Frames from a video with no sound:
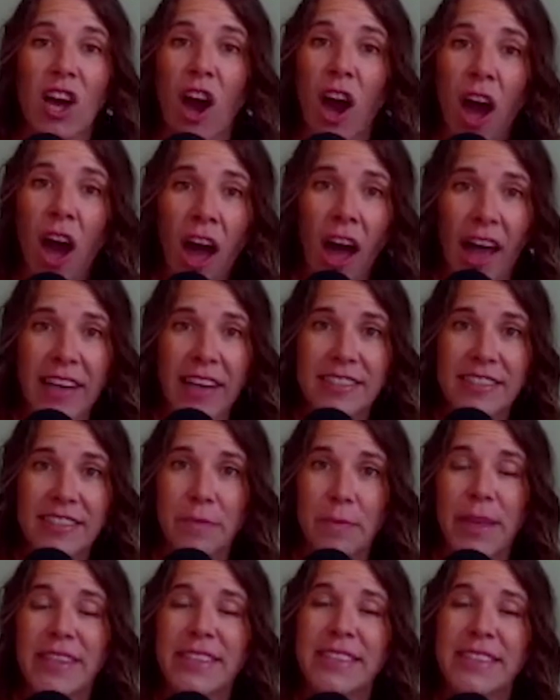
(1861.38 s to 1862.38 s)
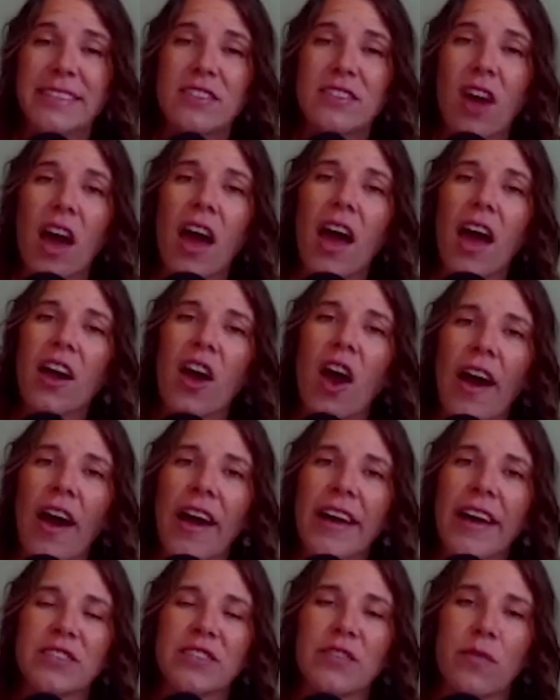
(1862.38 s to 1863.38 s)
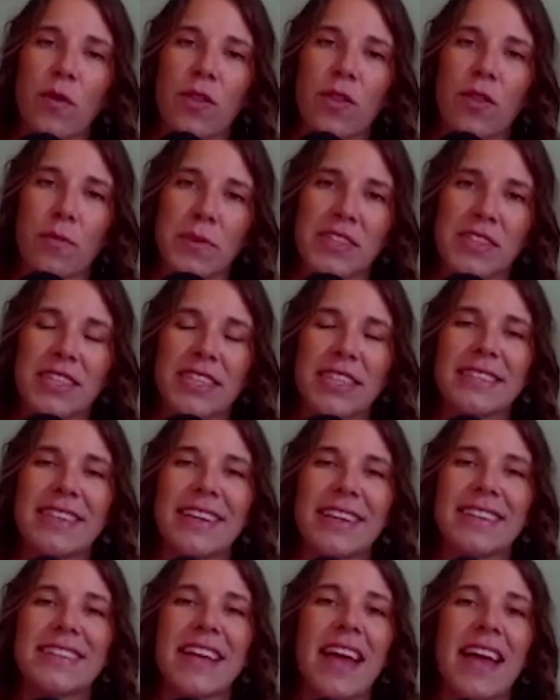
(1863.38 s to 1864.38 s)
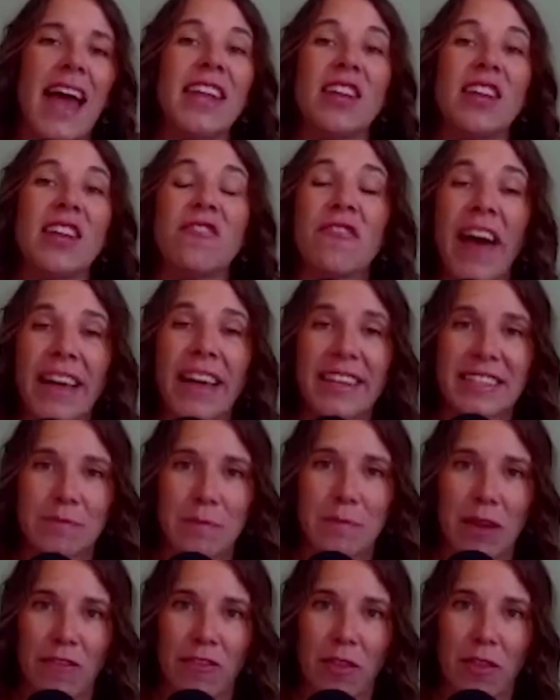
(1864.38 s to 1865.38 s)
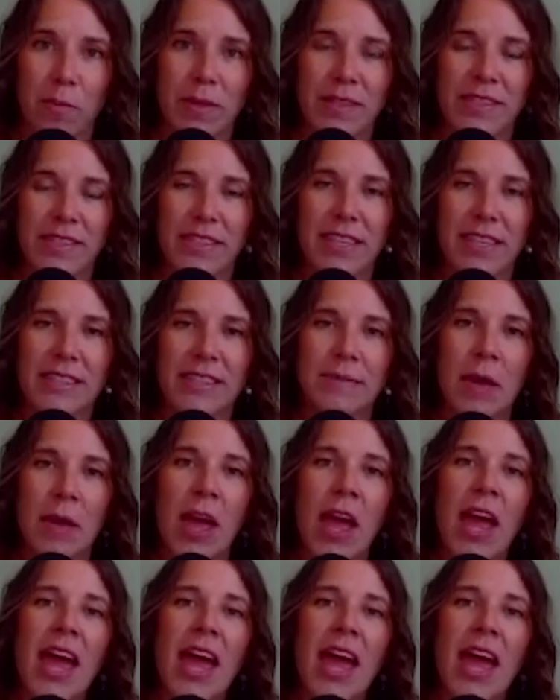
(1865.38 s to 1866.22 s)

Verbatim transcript: cost, because it's not a cost for the business, it's an investment for the business.